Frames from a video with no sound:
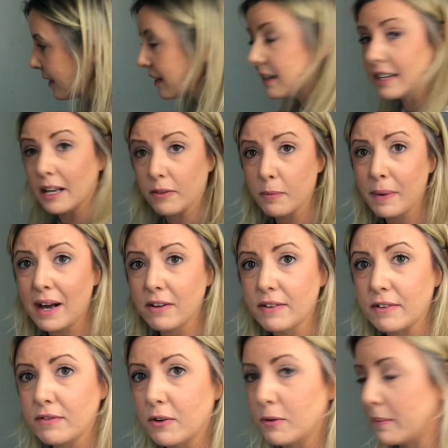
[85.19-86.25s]
Now the
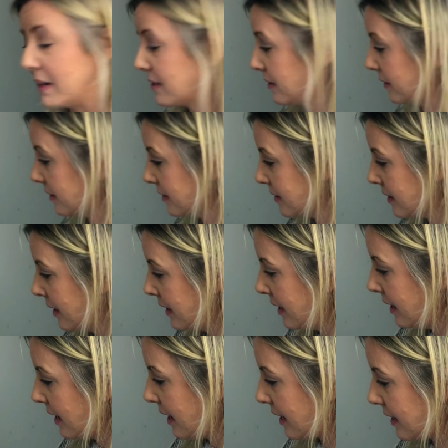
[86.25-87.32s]
pelvic floor muscles
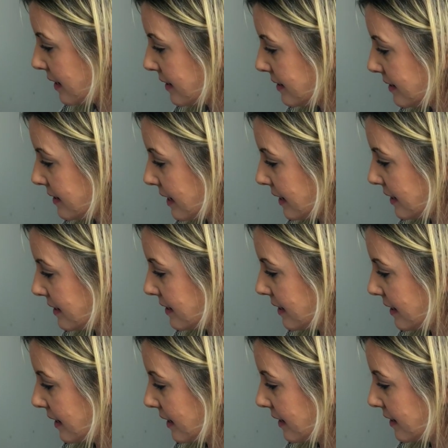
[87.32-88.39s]
sit
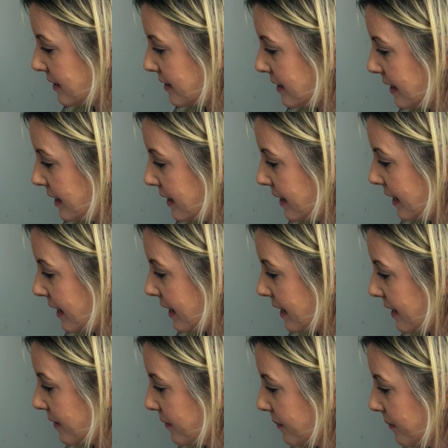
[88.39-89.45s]
underneath
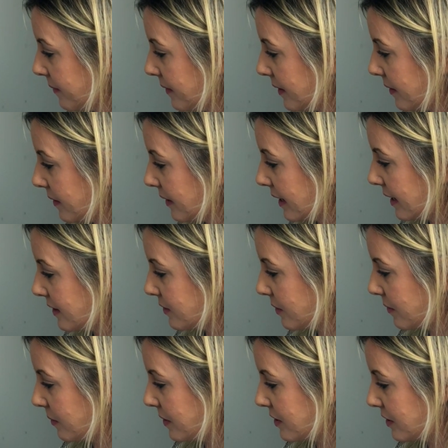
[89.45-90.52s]
here. Okay, so
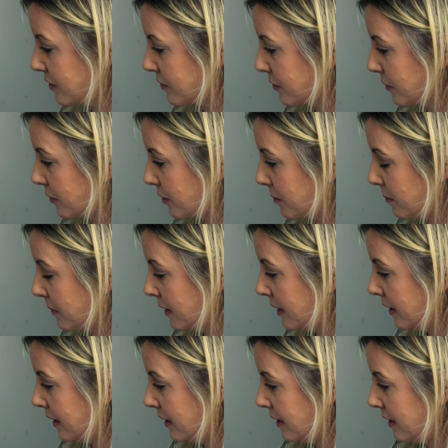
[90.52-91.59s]
if we just draw them
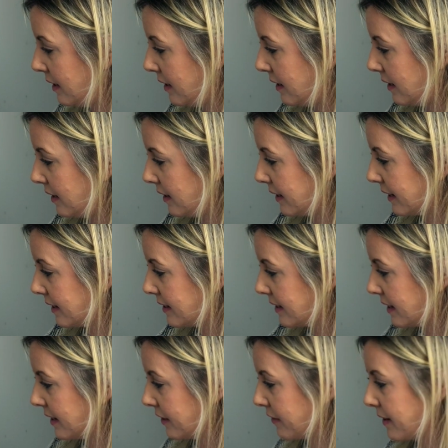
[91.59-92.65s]
like a
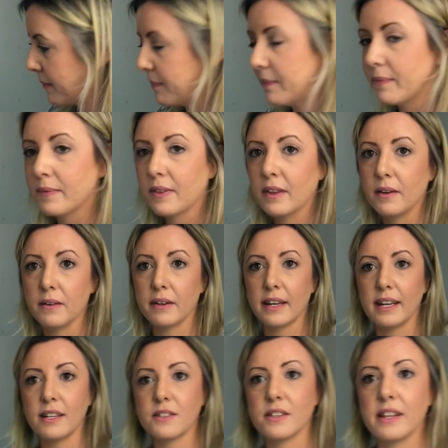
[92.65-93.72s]
diagram,
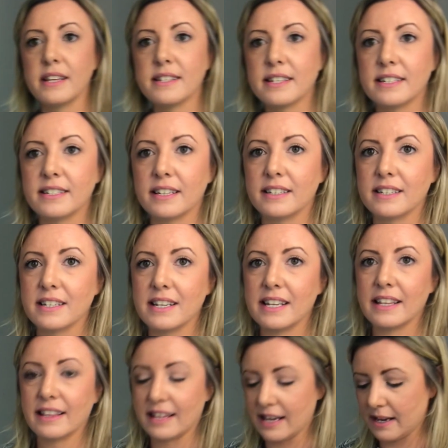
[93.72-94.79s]
okay, so they sit
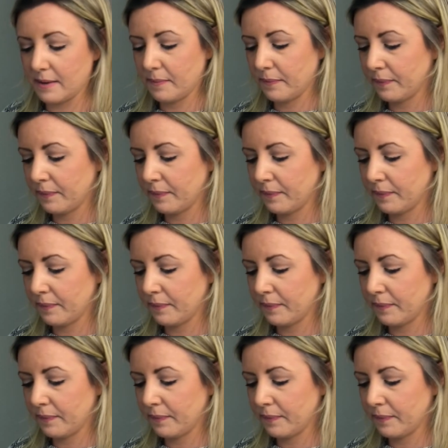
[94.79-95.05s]
underneath there.